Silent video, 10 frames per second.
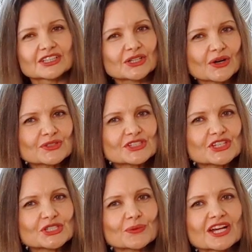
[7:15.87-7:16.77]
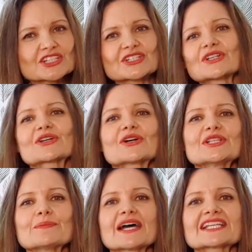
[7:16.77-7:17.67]
The coat situation not
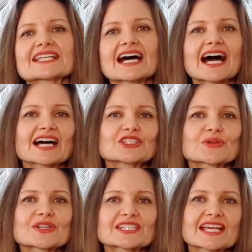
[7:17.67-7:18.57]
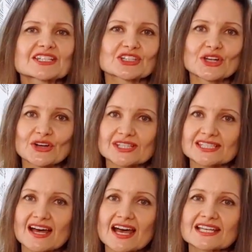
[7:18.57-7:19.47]
only makes it hard to assess a dog's
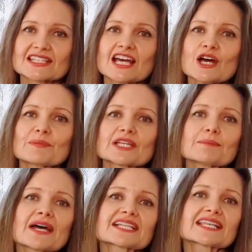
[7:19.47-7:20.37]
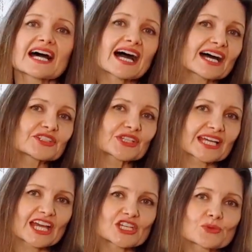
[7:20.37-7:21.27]
size, but it makes it hard to
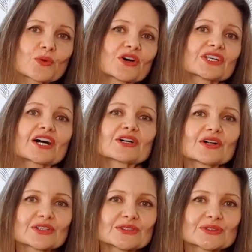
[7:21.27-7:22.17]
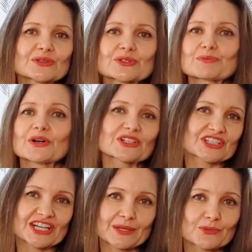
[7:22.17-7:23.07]
gauge what a Goldendoodle's body
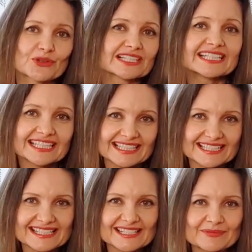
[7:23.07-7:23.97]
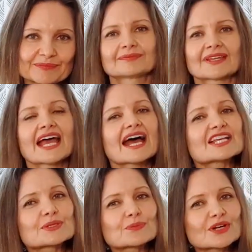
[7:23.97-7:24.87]
shape really is.
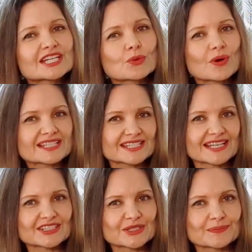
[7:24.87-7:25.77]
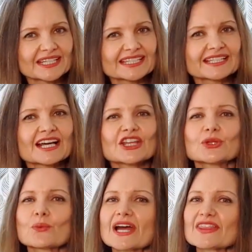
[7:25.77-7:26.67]
As a breeder once said to me,
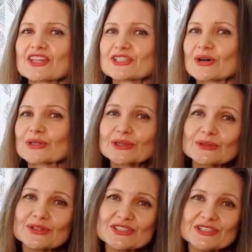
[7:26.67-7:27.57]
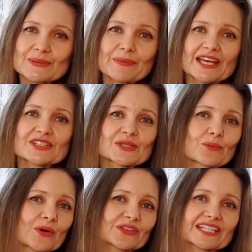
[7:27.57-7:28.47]
the way the dog looks depends on
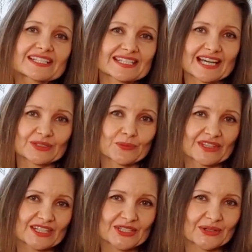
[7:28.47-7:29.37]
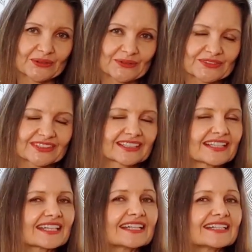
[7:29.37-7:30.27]
what is done with its coat.
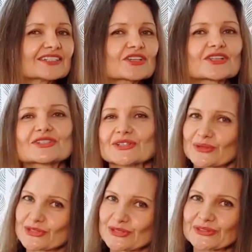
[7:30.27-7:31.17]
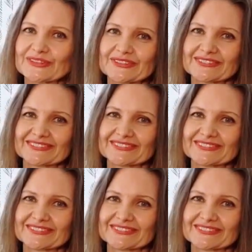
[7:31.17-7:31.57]
That is so true.